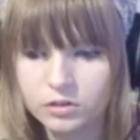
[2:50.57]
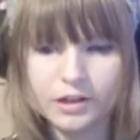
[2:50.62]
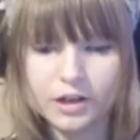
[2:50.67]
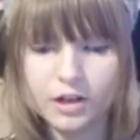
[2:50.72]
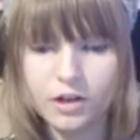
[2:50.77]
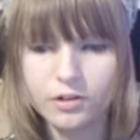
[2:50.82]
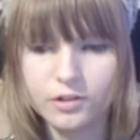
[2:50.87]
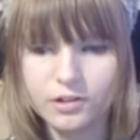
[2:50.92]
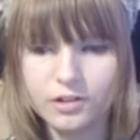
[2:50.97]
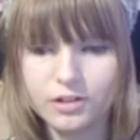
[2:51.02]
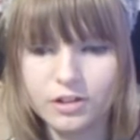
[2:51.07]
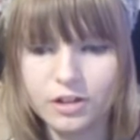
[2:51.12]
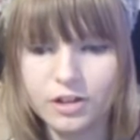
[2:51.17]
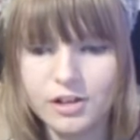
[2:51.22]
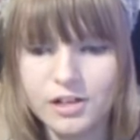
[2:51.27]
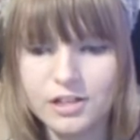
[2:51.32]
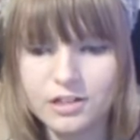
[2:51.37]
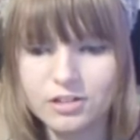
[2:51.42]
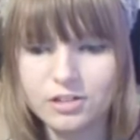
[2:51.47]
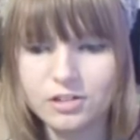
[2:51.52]
Oh,
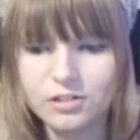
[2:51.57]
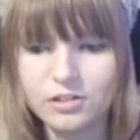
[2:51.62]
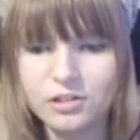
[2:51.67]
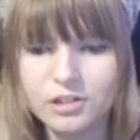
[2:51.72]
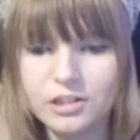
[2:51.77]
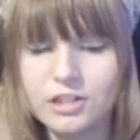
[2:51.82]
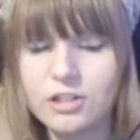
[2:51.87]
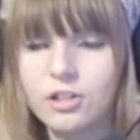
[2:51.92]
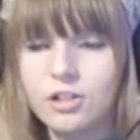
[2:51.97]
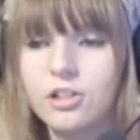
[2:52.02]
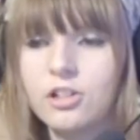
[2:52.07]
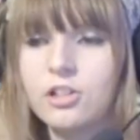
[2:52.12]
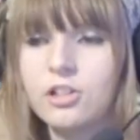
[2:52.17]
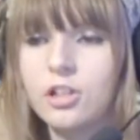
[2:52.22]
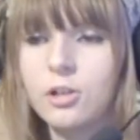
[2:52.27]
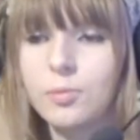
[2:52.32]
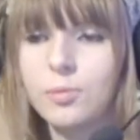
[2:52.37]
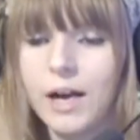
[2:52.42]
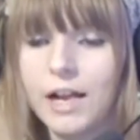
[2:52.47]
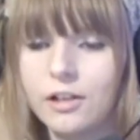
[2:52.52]
God, he's not gonna
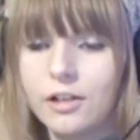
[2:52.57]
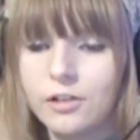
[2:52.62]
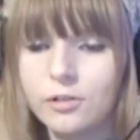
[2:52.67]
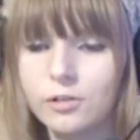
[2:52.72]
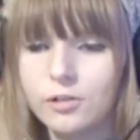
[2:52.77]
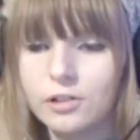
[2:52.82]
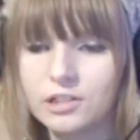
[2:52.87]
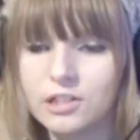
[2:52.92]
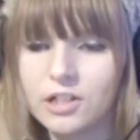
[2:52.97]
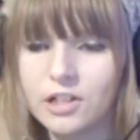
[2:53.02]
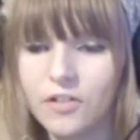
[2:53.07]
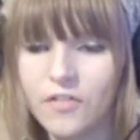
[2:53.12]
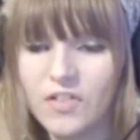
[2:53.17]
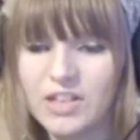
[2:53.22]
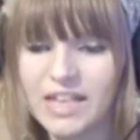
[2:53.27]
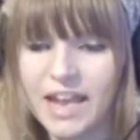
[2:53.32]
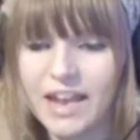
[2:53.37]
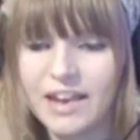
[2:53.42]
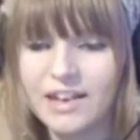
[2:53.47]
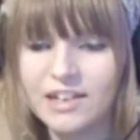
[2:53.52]
do well at all, because look at
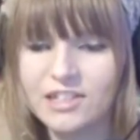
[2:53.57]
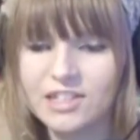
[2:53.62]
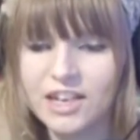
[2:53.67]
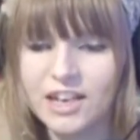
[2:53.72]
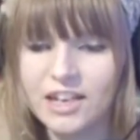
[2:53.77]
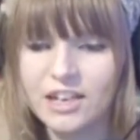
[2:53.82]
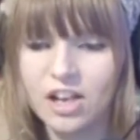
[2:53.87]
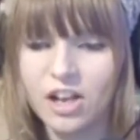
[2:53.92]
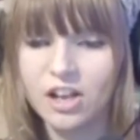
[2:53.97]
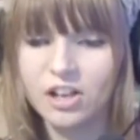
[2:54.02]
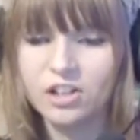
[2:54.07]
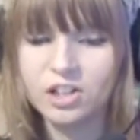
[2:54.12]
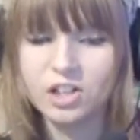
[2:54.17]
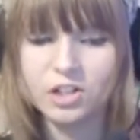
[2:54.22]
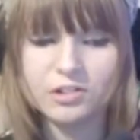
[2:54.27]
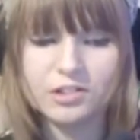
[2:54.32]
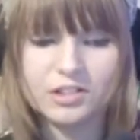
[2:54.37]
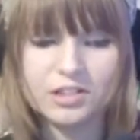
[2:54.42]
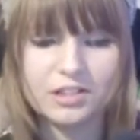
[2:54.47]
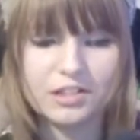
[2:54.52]
his energy and
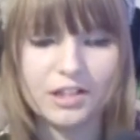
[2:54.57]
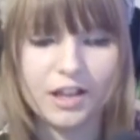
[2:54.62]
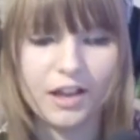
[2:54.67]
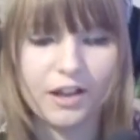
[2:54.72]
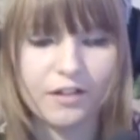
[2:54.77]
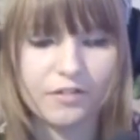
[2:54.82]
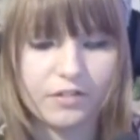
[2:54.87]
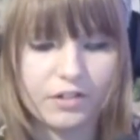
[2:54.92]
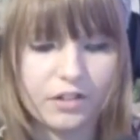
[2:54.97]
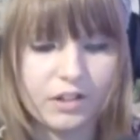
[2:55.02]
hunger and stuff.